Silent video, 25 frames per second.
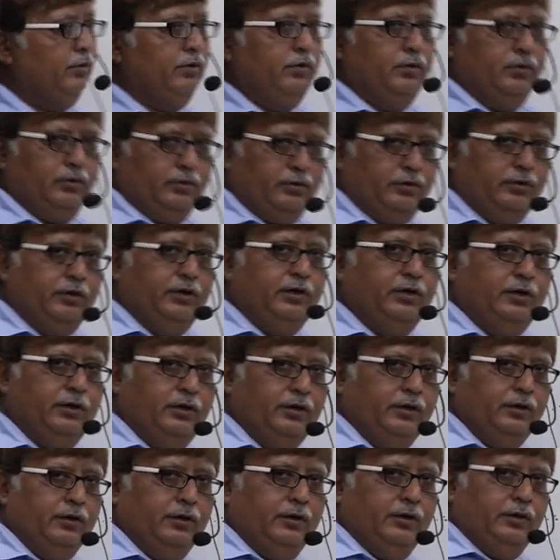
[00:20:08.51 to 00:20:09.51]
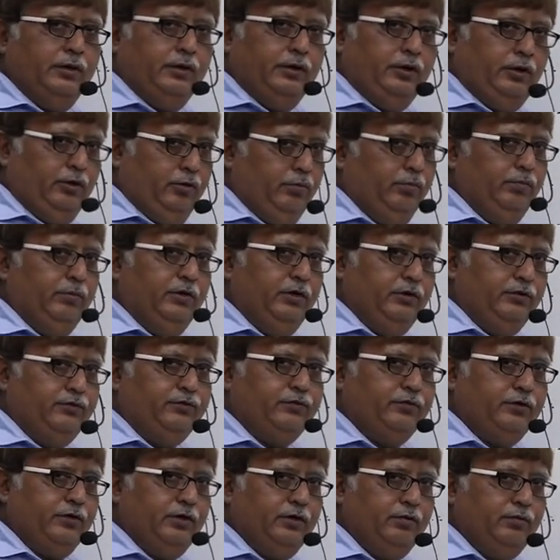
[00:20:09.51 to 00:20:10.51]
Okay, you
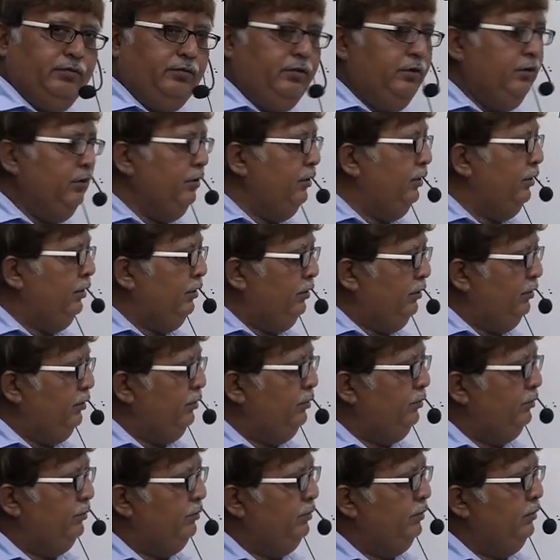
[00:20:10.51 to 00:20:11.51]
must have done it.